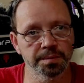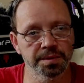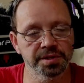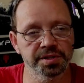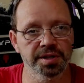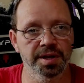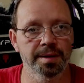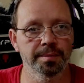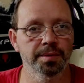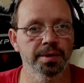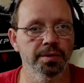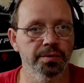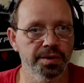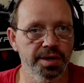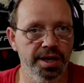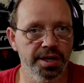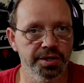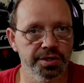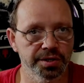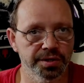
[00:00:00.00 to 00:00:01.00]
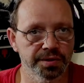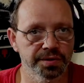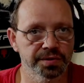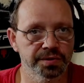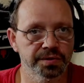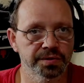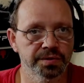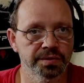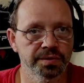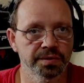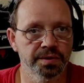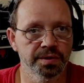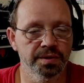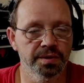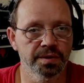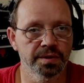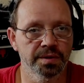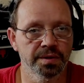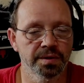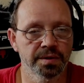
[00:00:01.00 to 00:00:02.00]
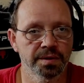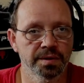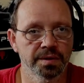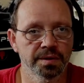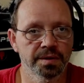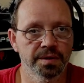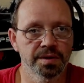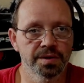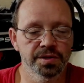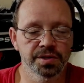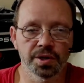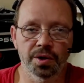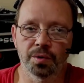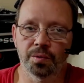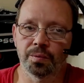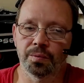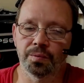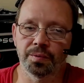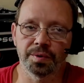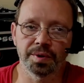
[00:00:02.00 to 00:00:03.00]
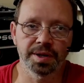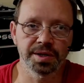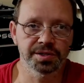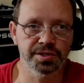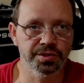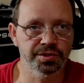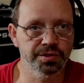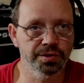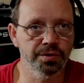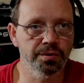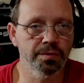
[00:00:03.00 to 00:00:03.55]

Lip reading: from the same locations. So it's a